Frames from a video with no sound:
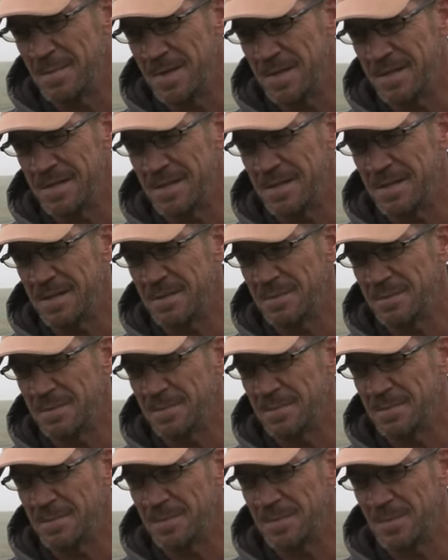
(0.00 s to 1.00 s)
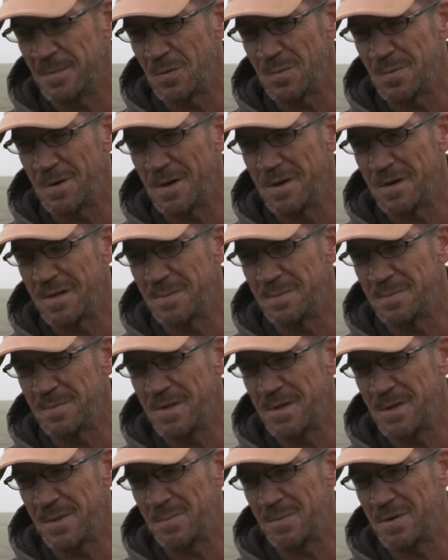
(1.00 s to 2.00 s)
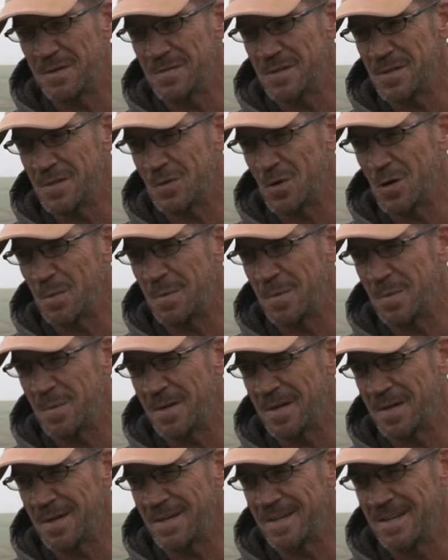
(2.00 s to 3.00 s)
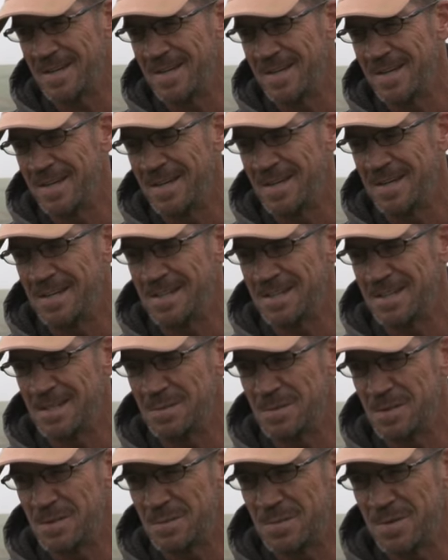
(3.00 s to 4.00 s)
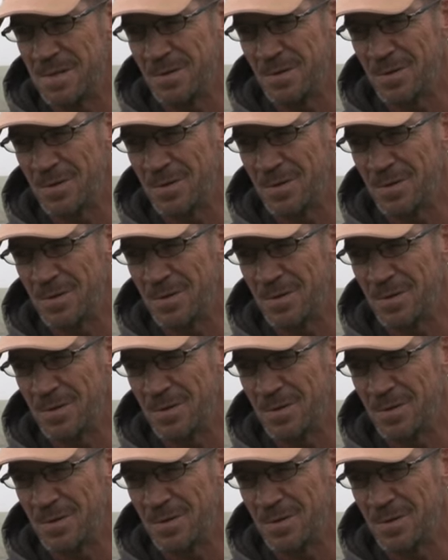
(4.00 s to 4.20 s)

But um, although him being a previous Derby winner, he just seems to be